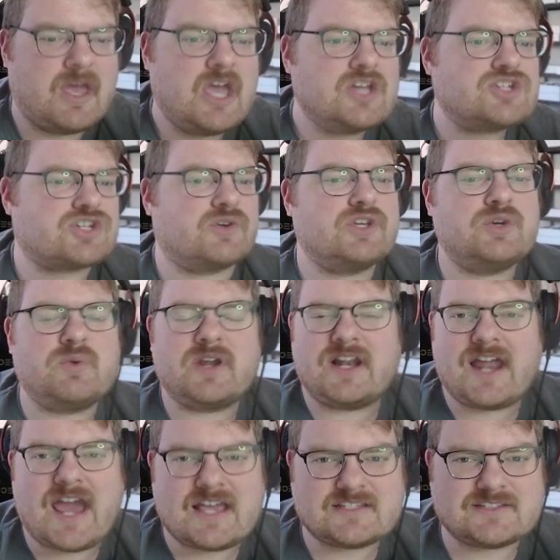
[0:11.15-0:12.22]
show you what it
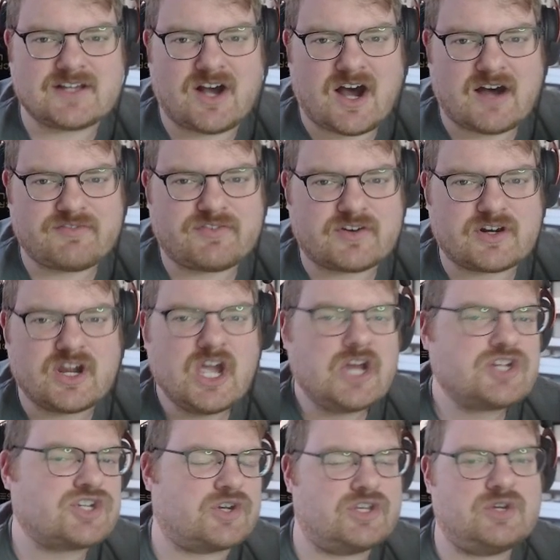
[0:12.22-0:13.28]
has to offer,
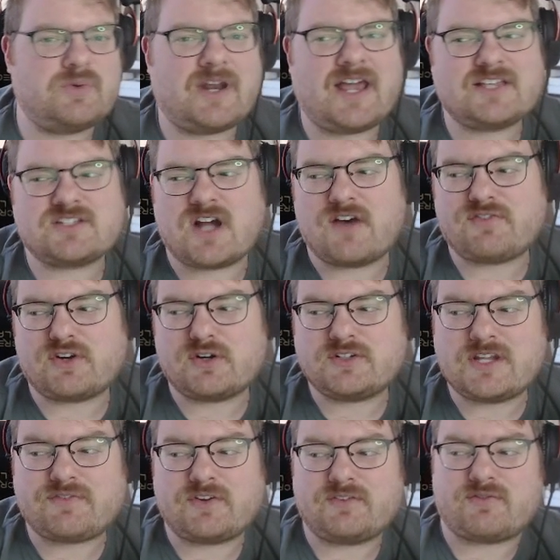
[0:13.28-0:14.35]
show you what it has to offer
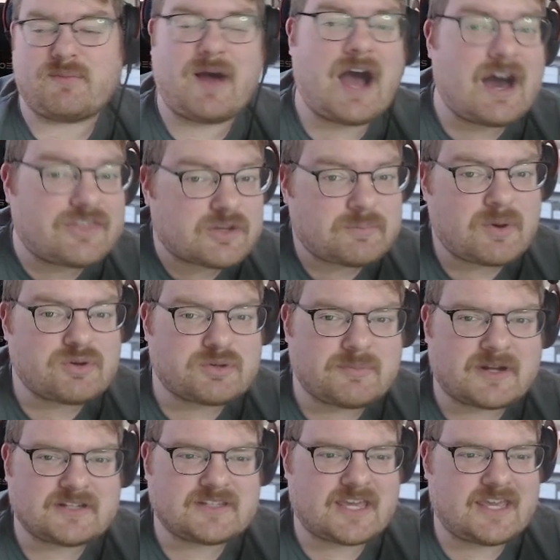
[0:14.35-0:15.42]
different from other
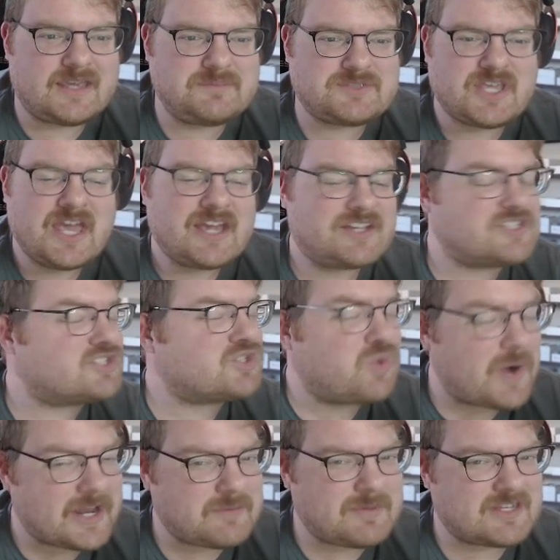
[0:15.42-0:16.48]
Pokemon games, because it's
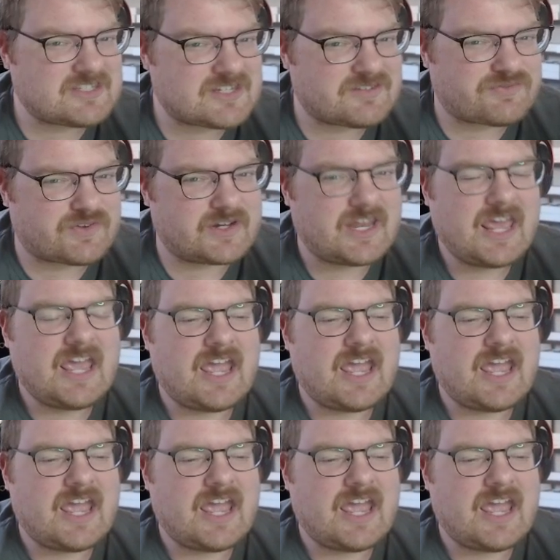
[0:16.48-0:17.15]
quite a bit different,